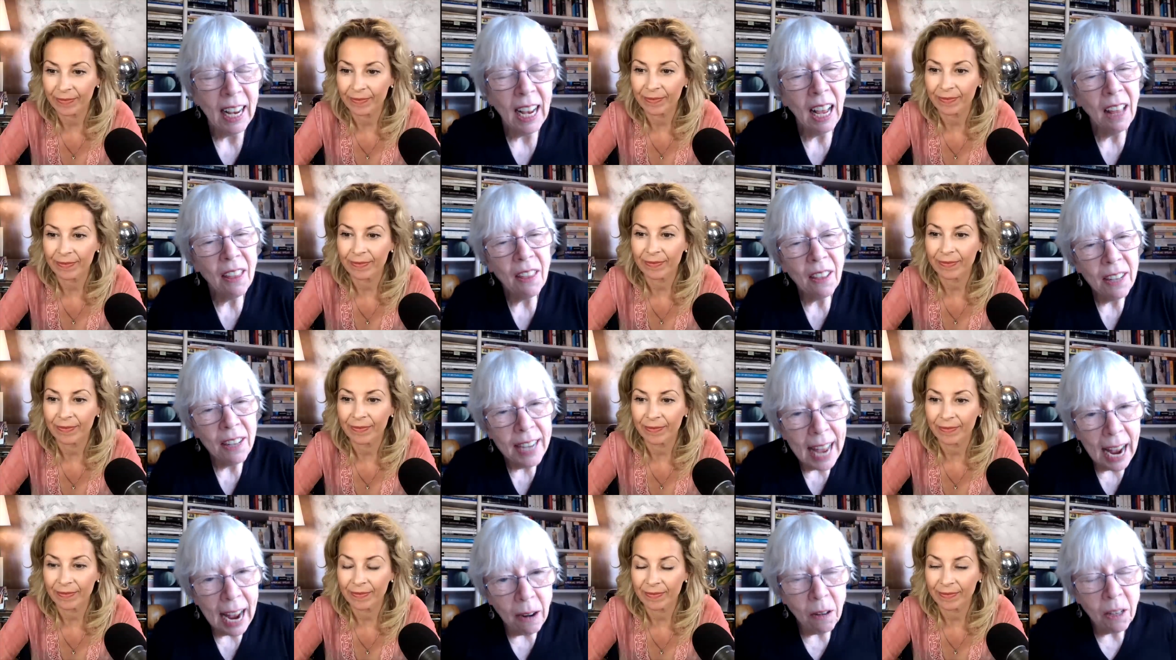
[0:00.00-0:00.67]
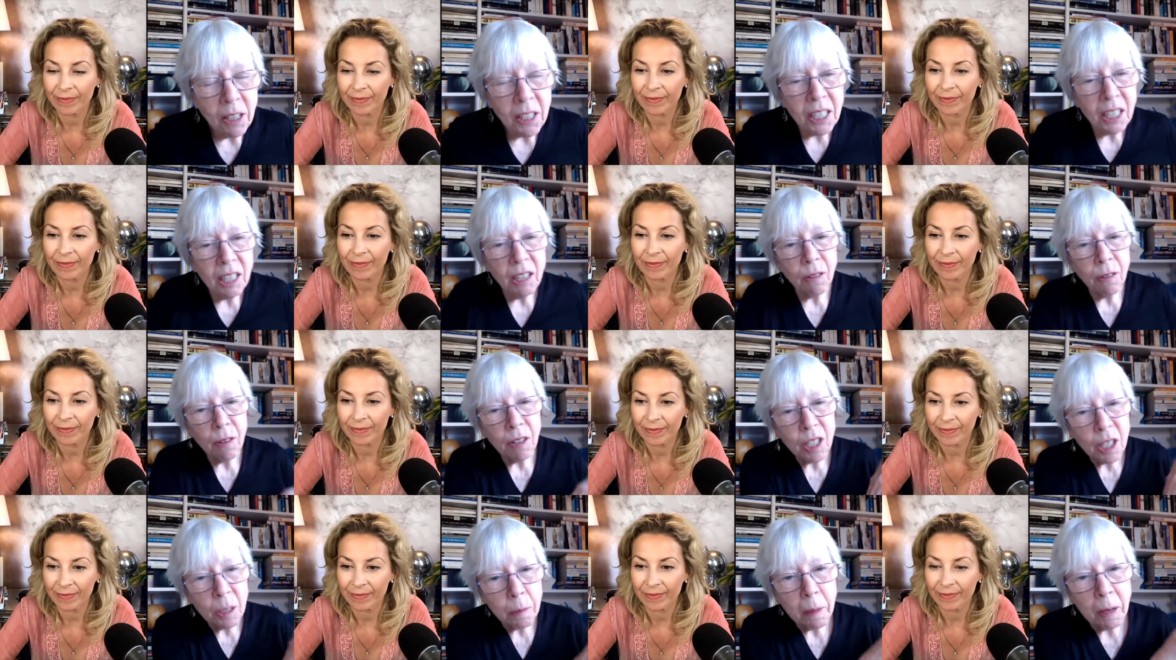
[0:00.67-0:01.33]
Speaker 1: And the
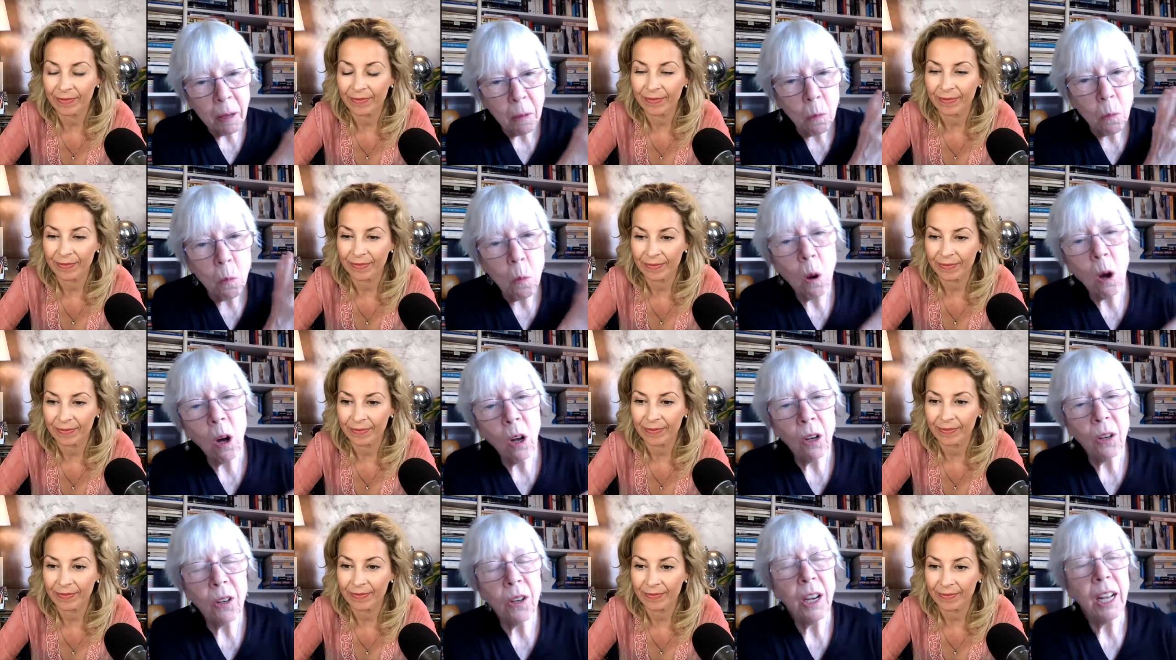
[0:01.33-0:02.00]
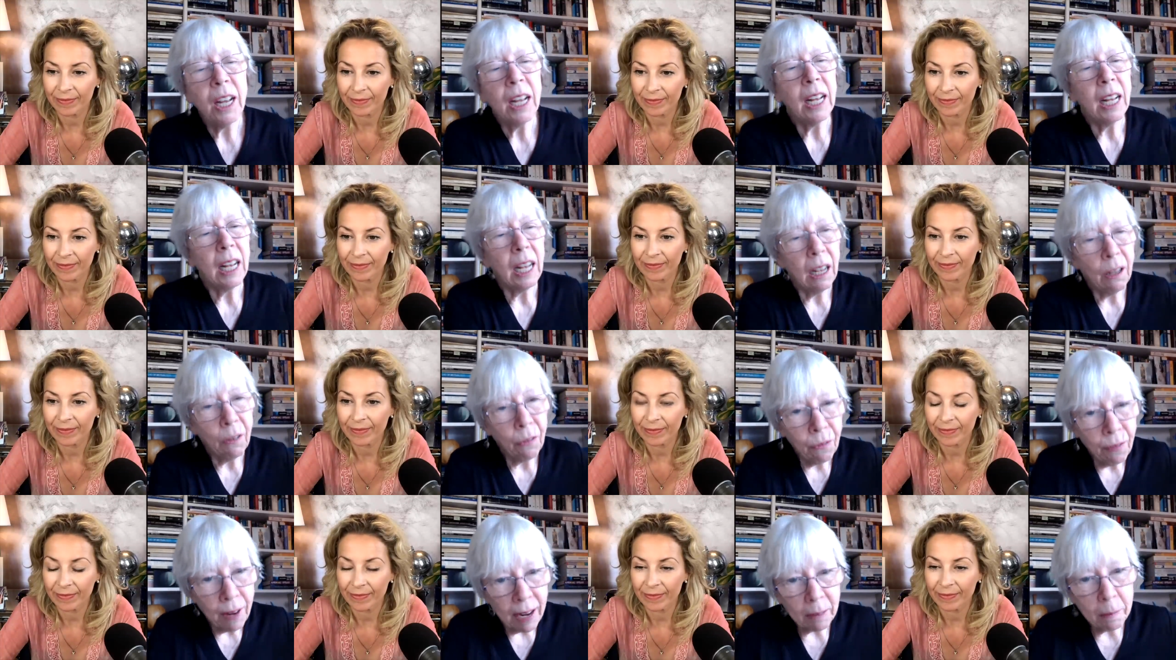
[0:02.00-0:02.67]
narrative has been one
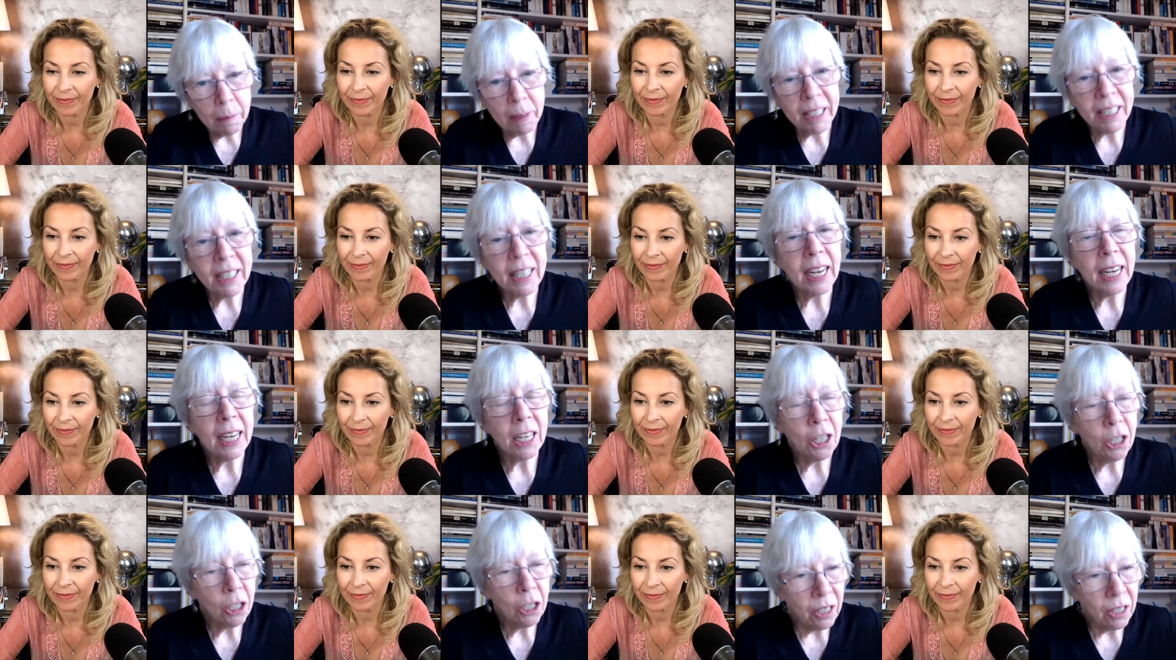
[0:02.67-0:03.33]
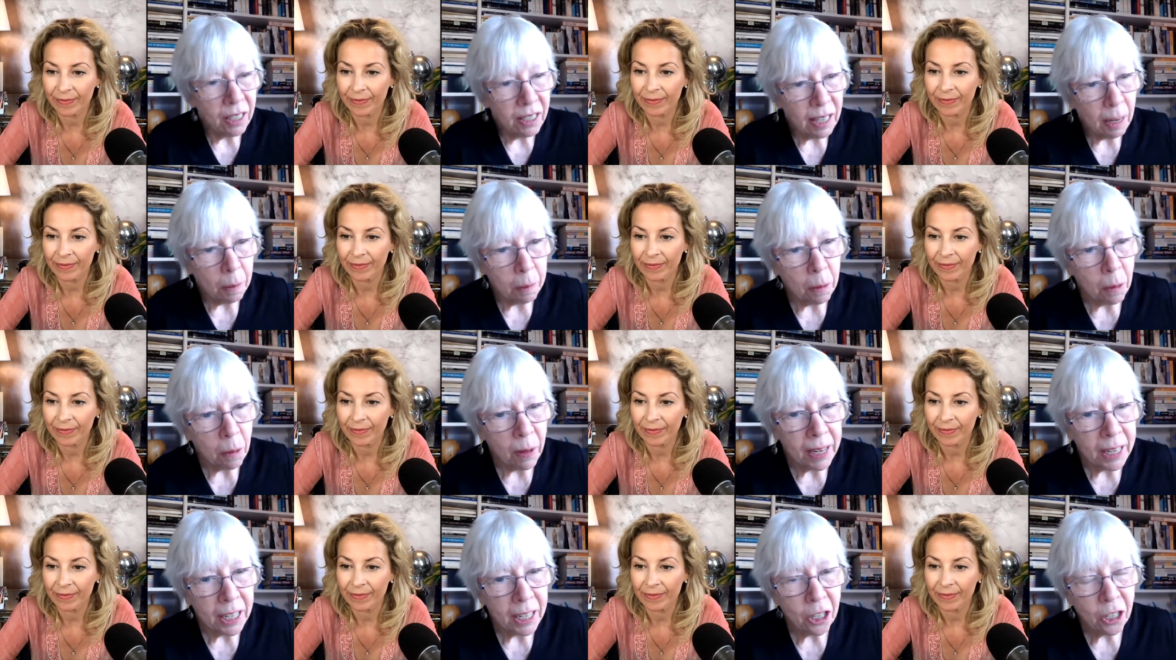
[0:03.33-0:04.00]
of fragmentation,
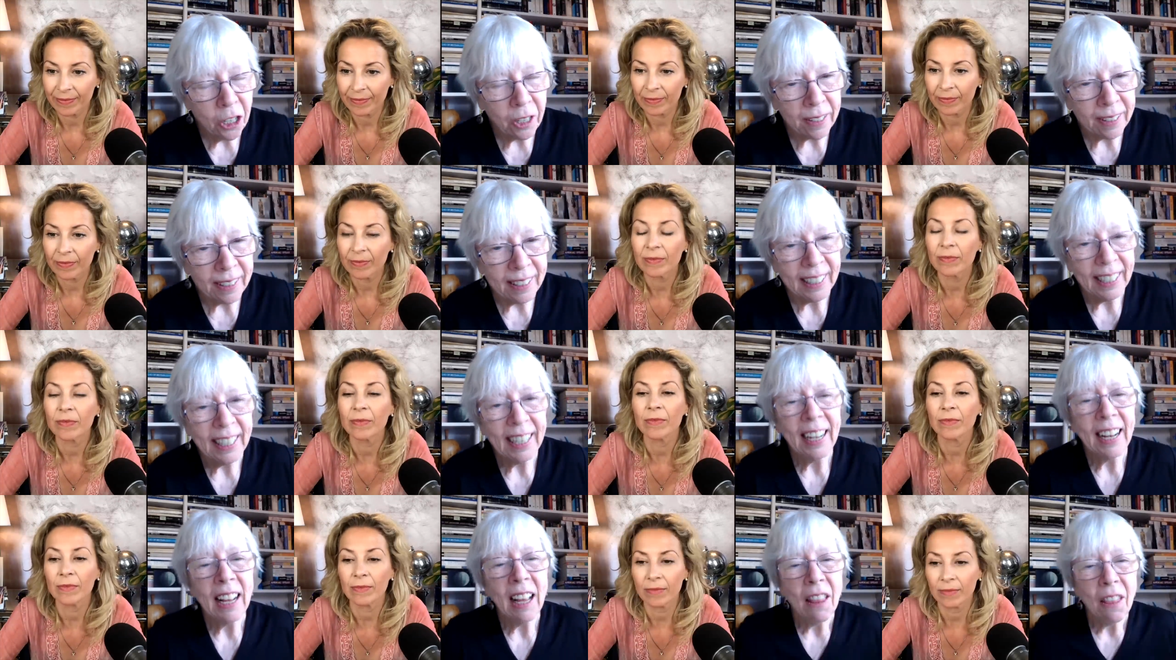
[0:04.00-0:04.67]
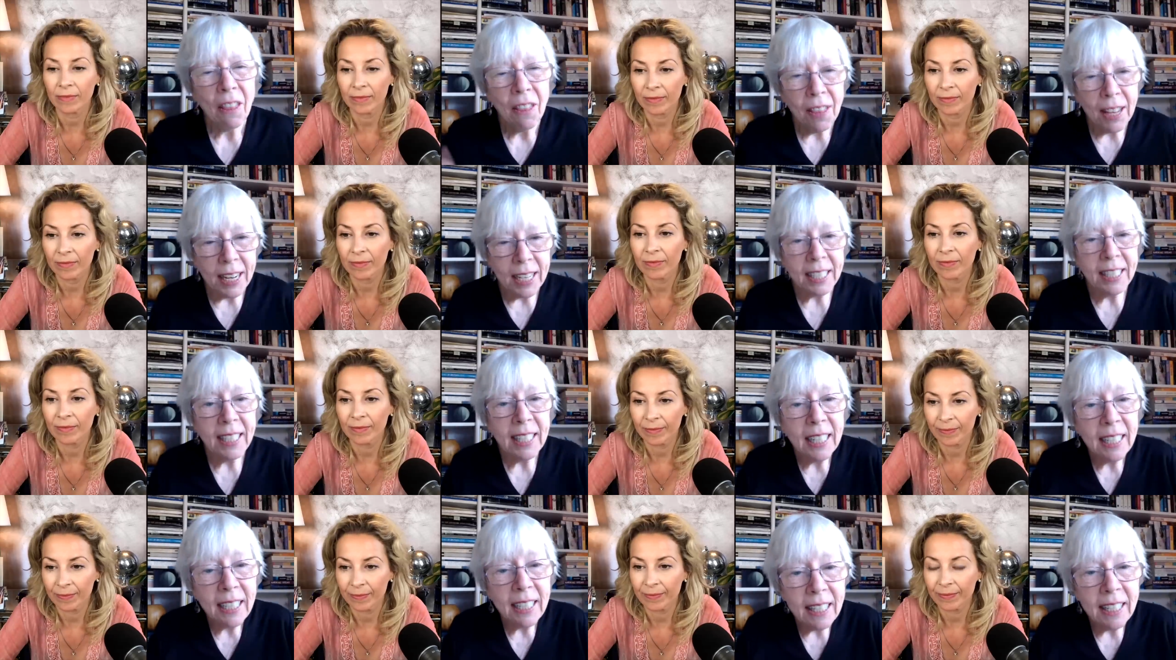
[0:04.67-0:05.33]
separation. Mm.
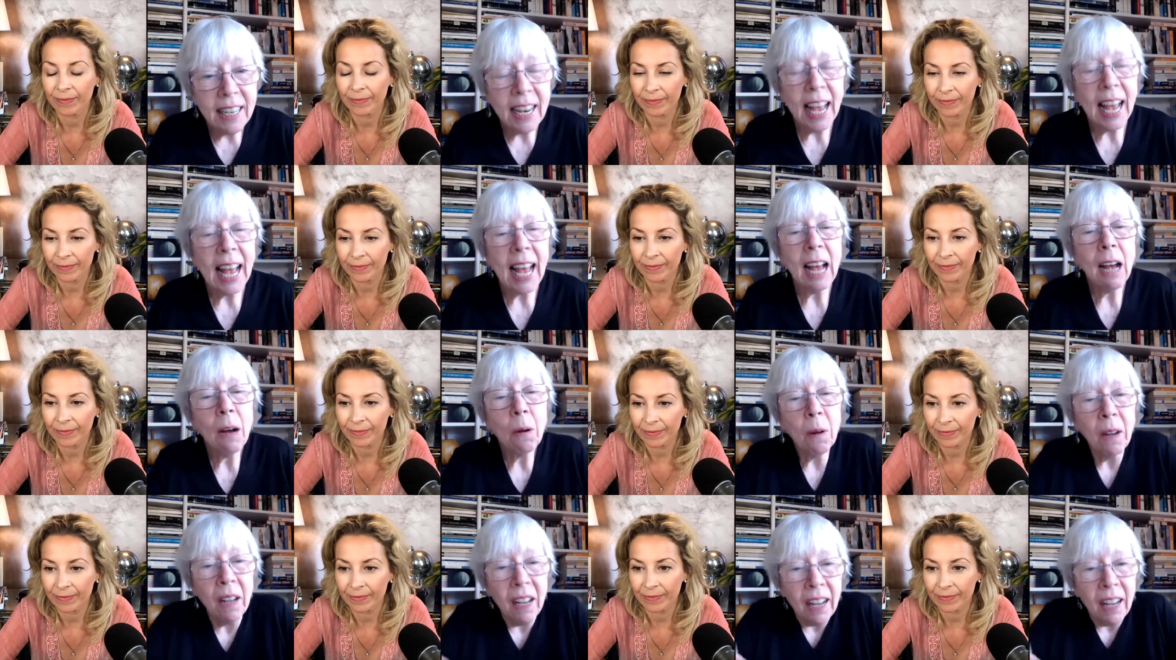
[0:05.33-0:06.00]
This is now